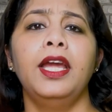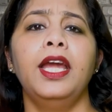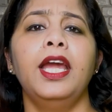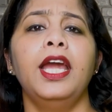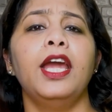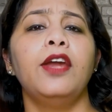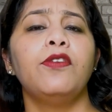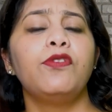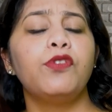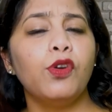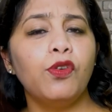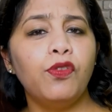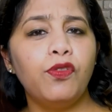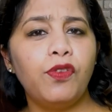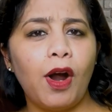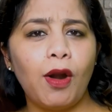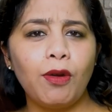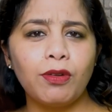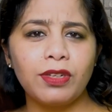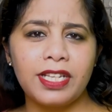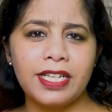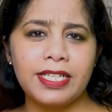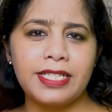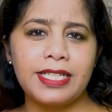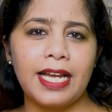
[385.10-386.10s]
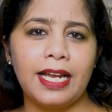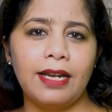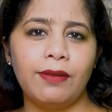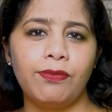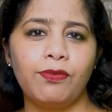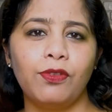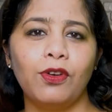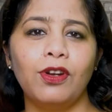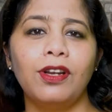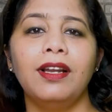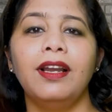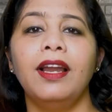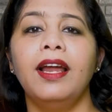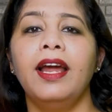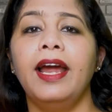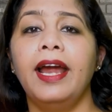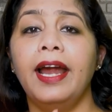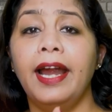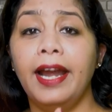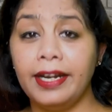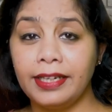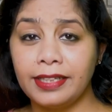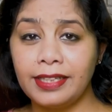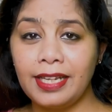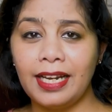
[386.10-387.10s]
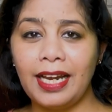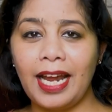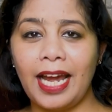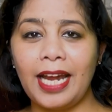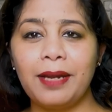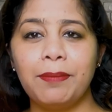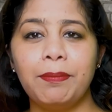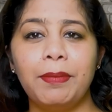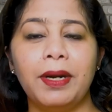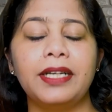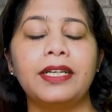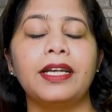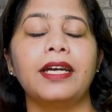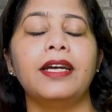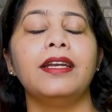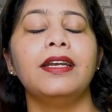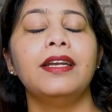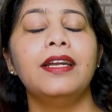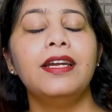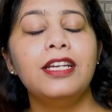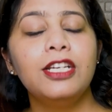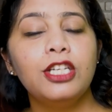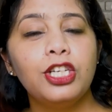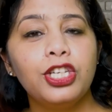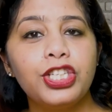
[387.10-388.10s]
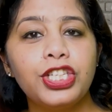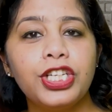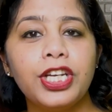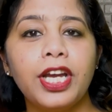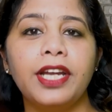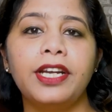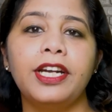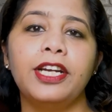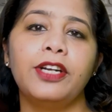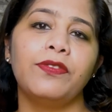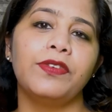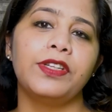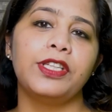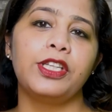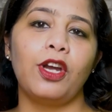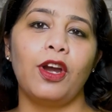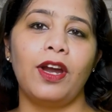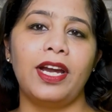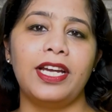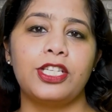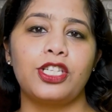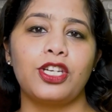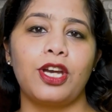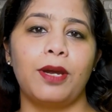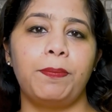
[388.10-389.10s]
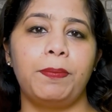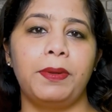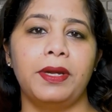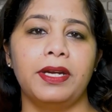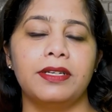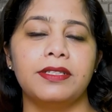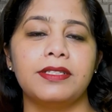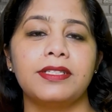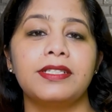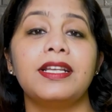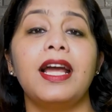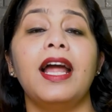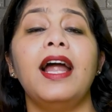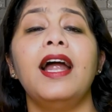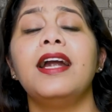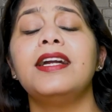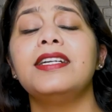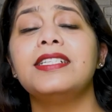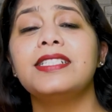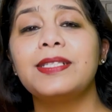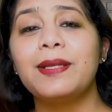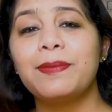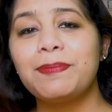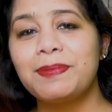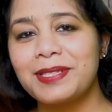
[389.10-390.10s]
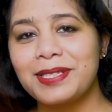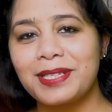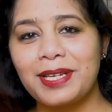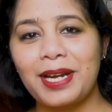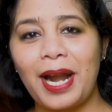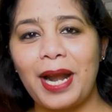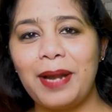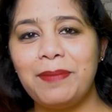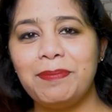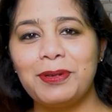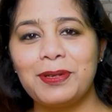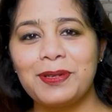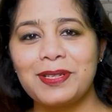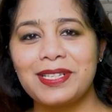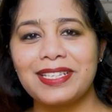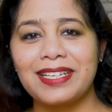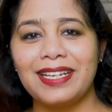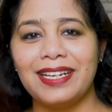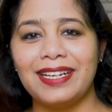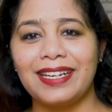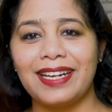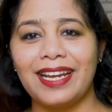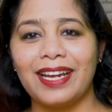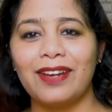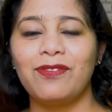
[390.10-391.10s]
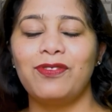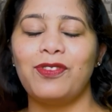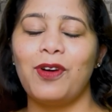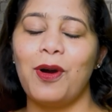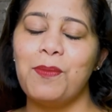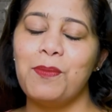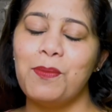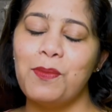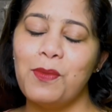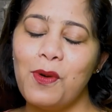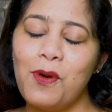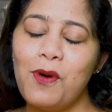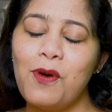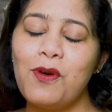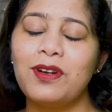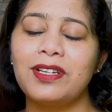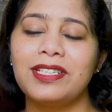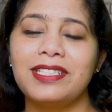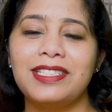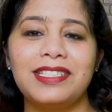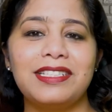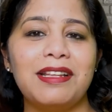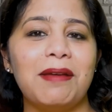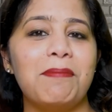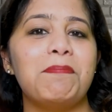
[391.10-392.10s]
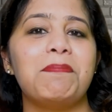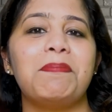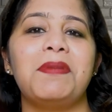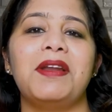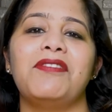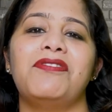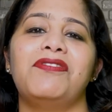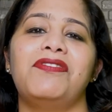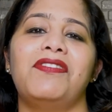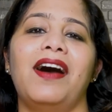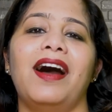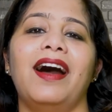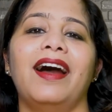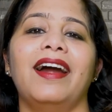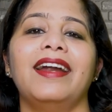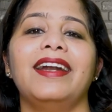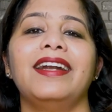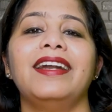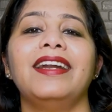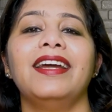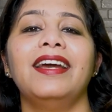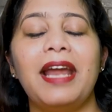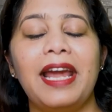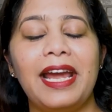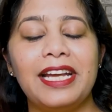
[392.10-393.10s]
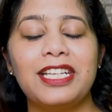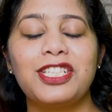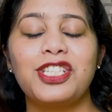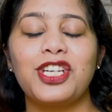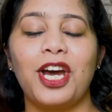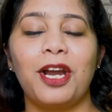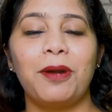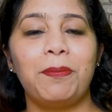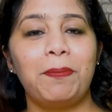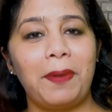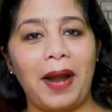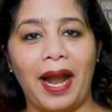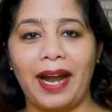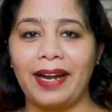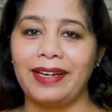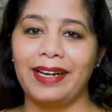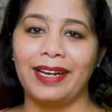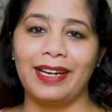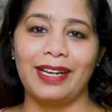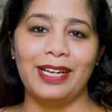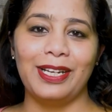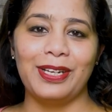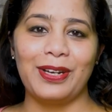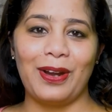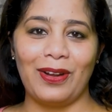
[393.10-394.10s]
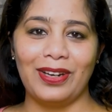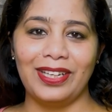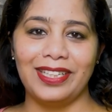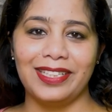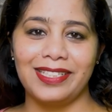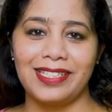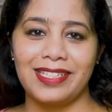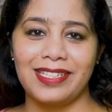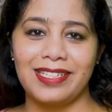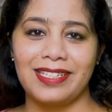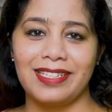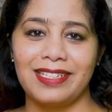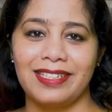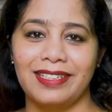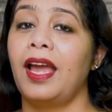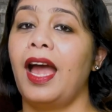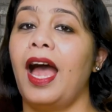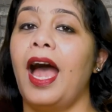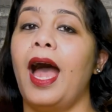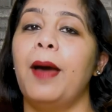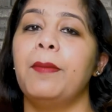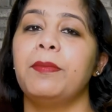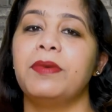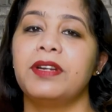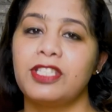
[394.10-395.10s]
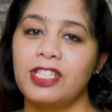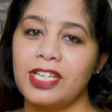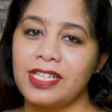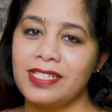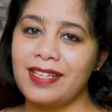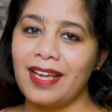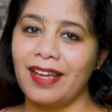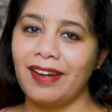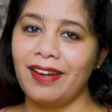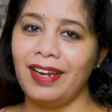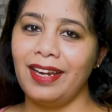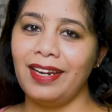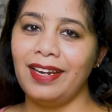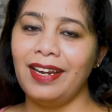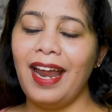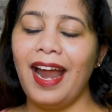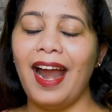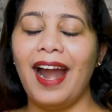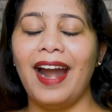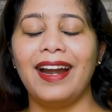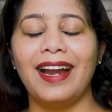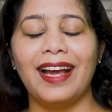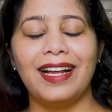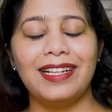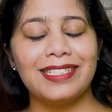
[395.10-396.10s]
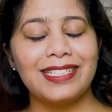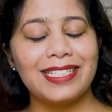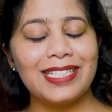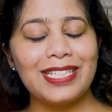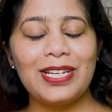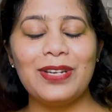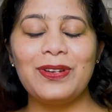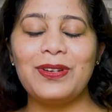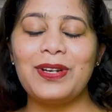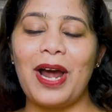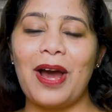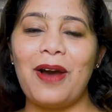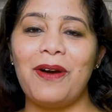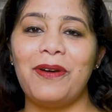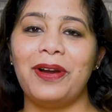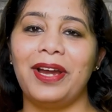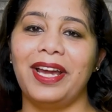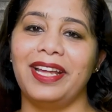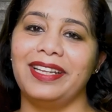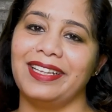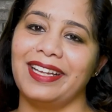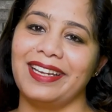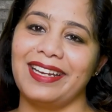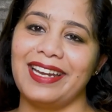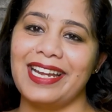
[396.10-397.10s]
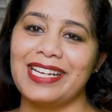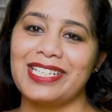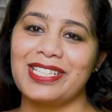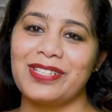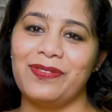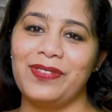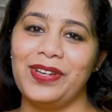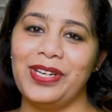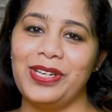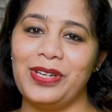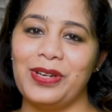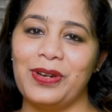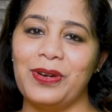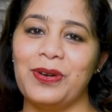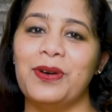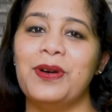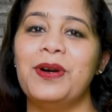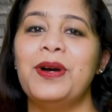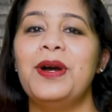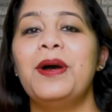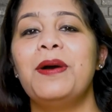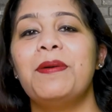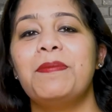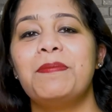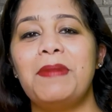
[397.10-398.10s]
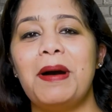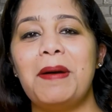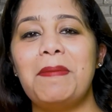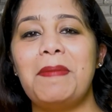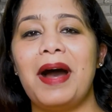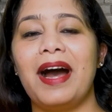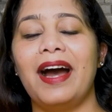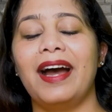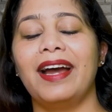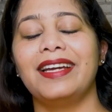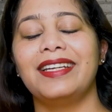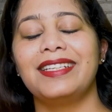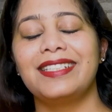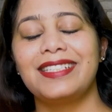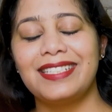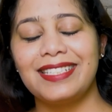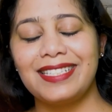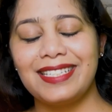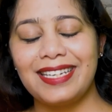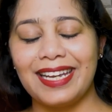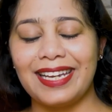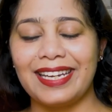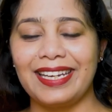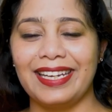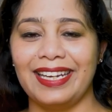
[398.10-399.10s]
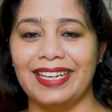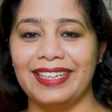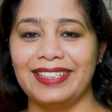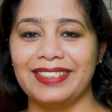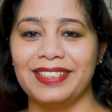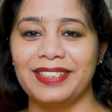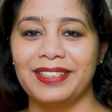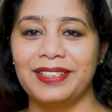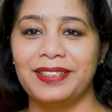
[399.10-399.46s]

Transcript: If you found this helpful, hit the like button, share it with your HR peers, and subscribe to SkillDeck for more simplified HR practical knowledge. I'm Richa Sareen and I'll see you now in the next video. Bye-bye. Take care.